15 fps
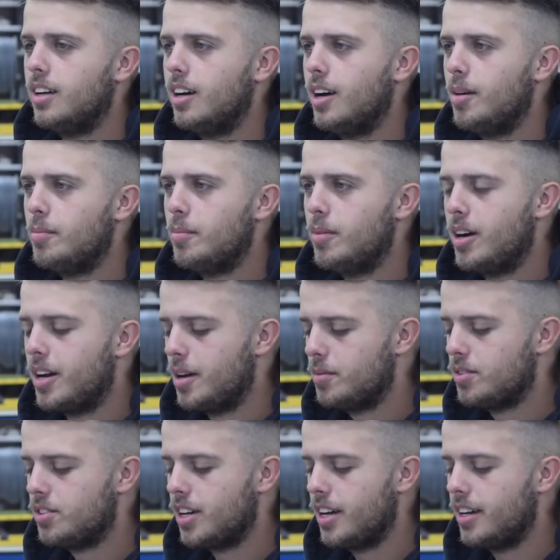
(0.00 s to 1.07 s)
Hi, my
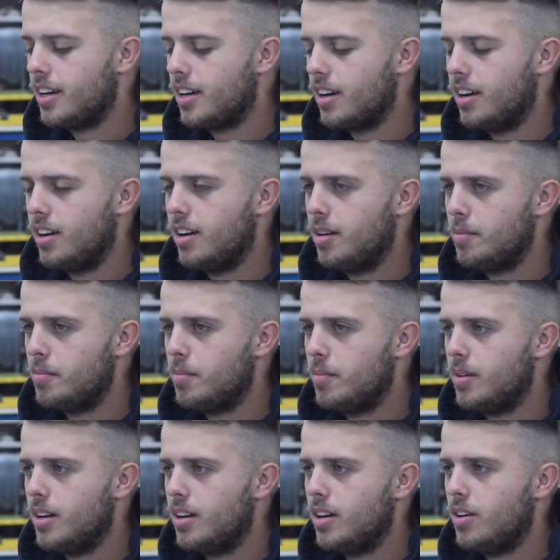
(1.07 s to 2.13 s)
name's Jake. I'm
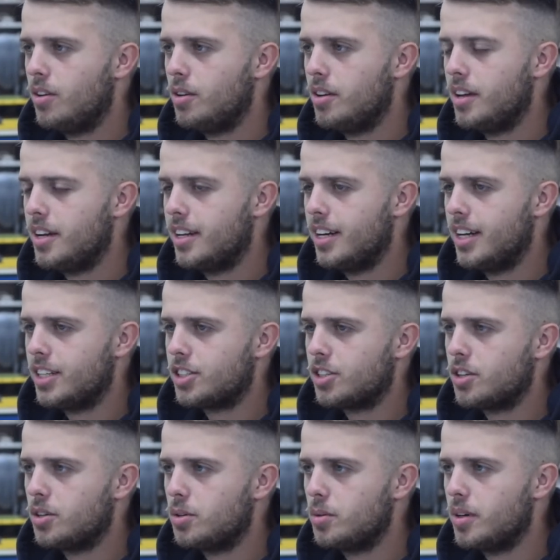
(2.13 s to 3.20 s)
on an
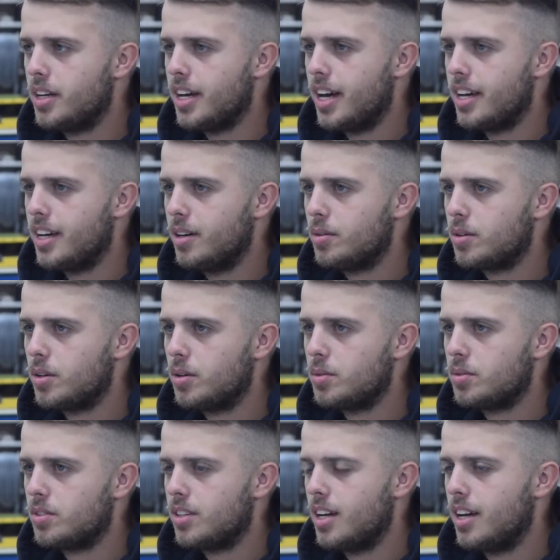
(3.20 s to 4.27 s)
electrical EAL
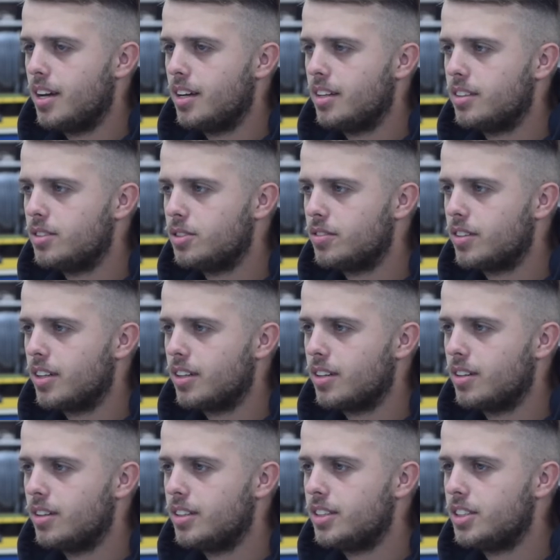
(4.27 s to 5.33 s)
course at North Kent
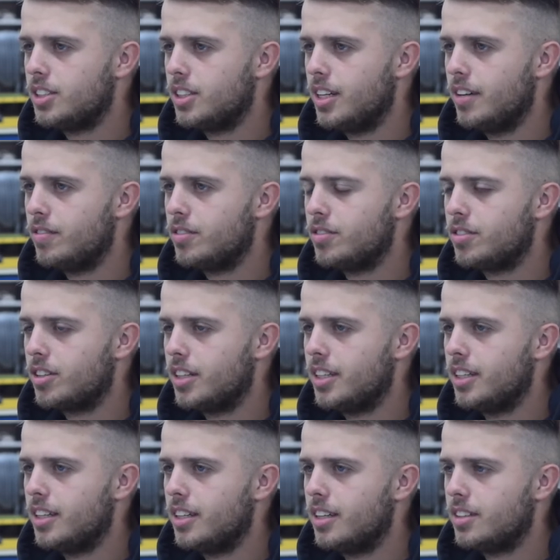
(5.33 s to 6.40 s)
College, level
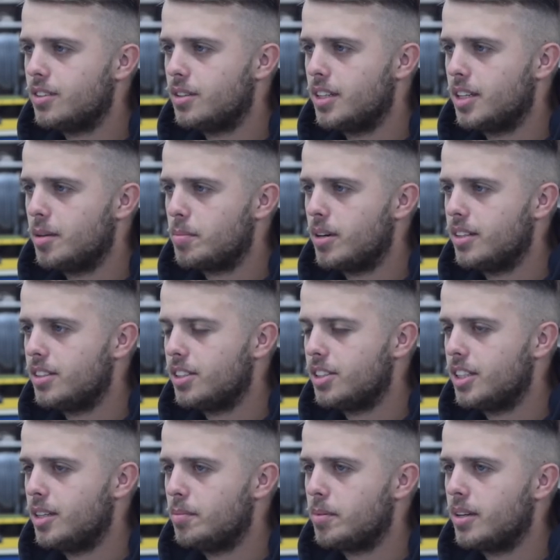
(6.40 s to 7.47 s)
3, doing an
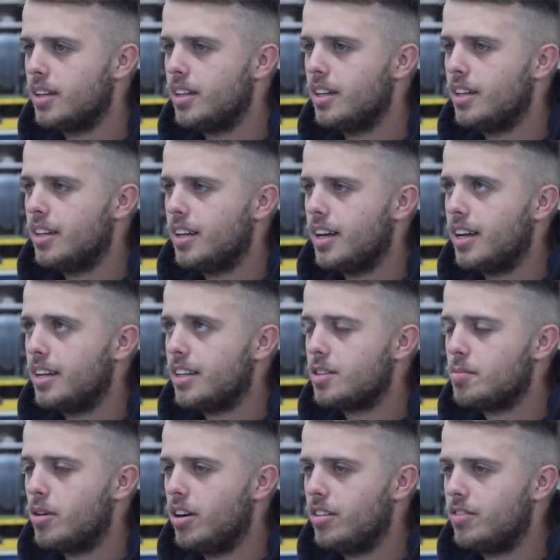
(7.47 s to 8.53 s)
apprenticeship, and
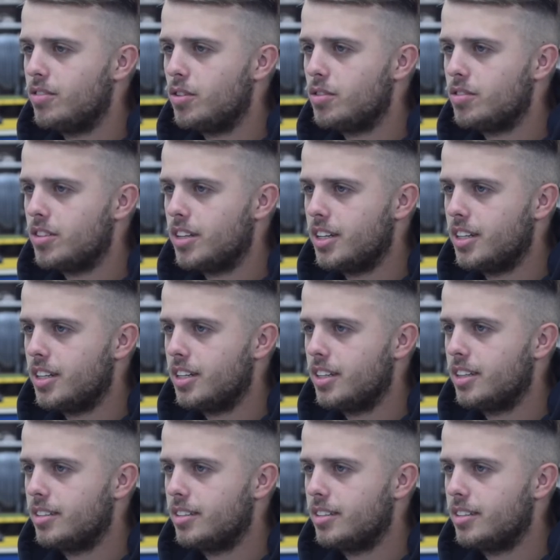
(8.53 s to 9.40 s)
it's my fourth year here.